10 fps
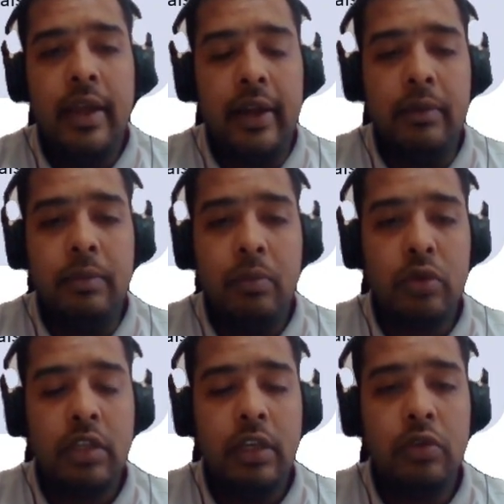and
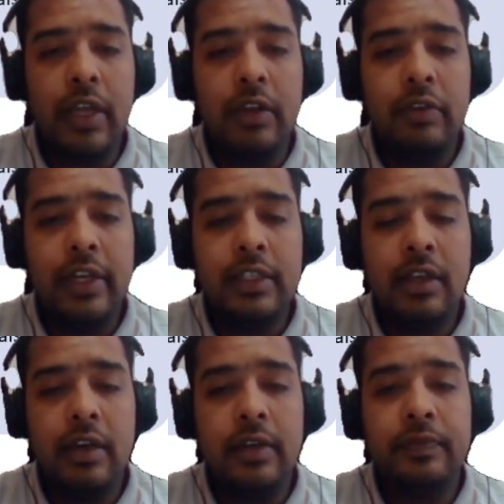mostly to calculate
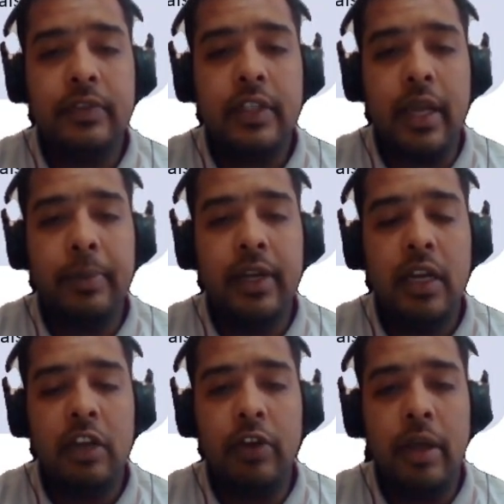the
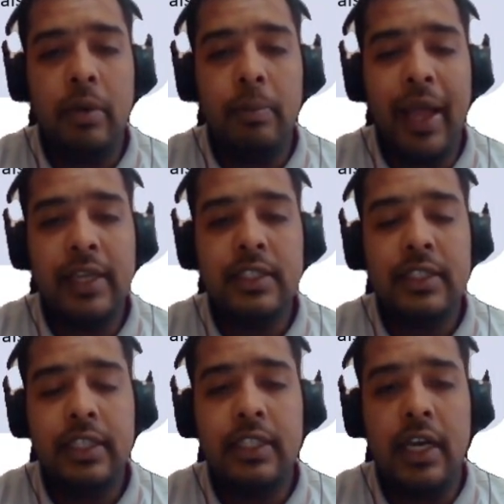capital requirement, banks
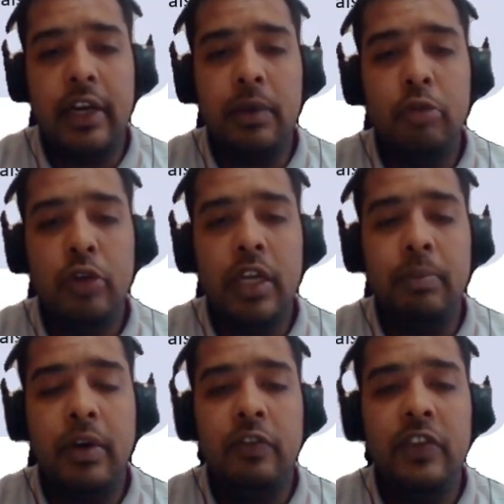needs RWA
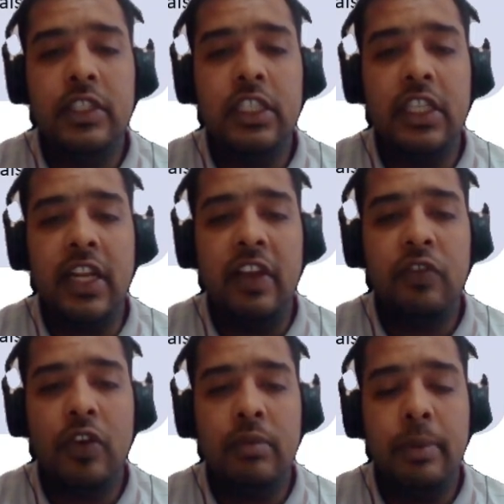number, which is
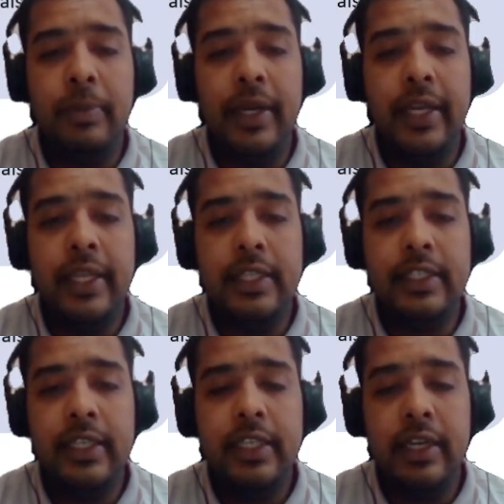derived from the PD,
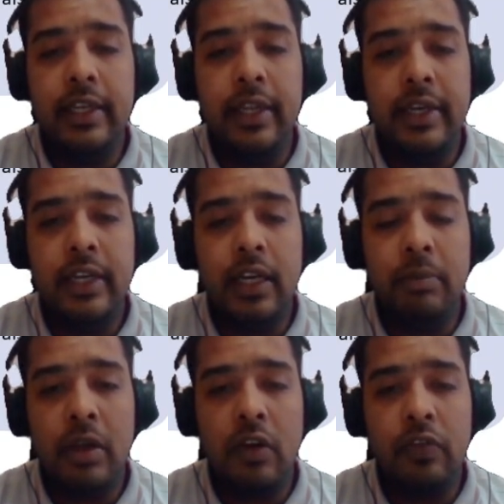LGD, and EAD
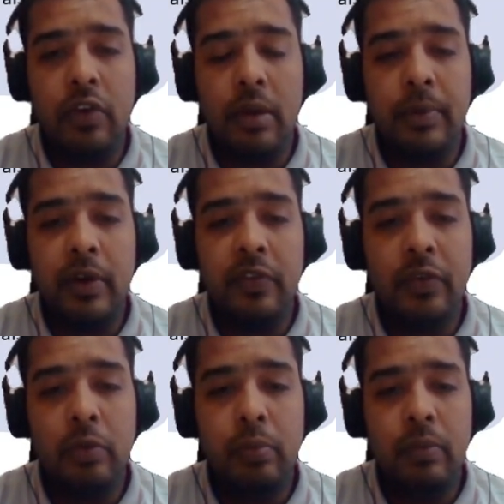number of our
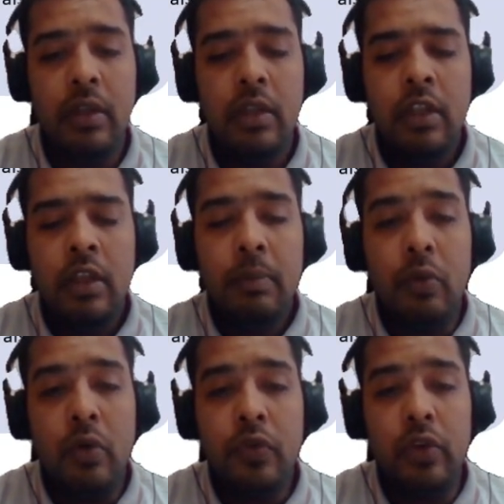
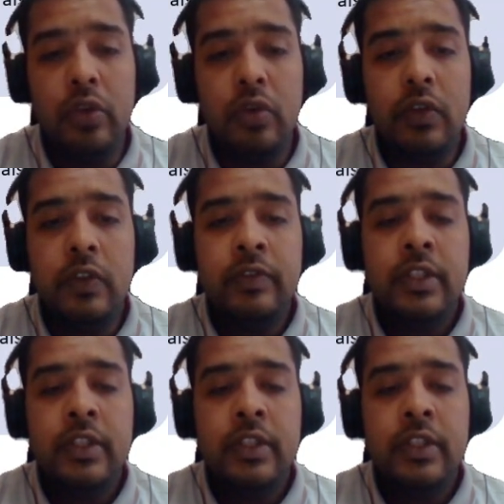portfolio.